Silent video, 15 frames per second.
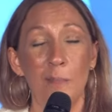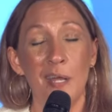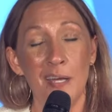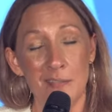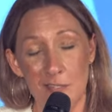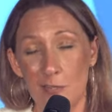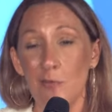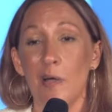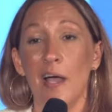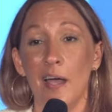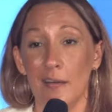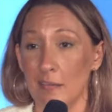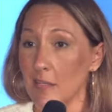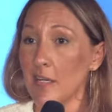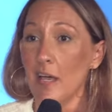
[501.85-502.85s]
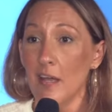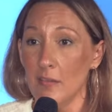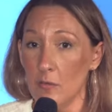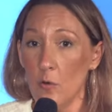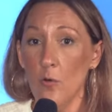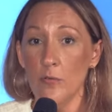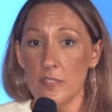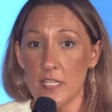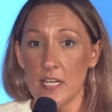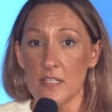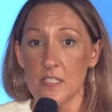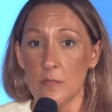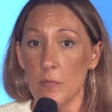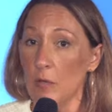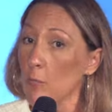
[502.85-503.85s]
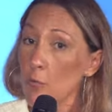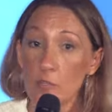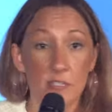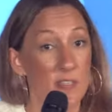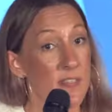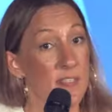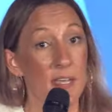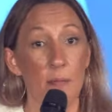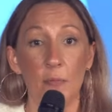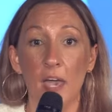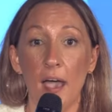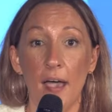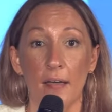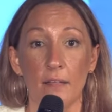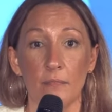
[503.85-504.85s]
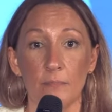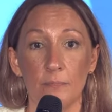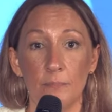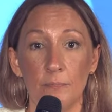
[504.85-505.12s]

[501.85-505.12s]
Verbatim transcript: I'm not too hot of the God of the Old Testament. Well, it's the same God.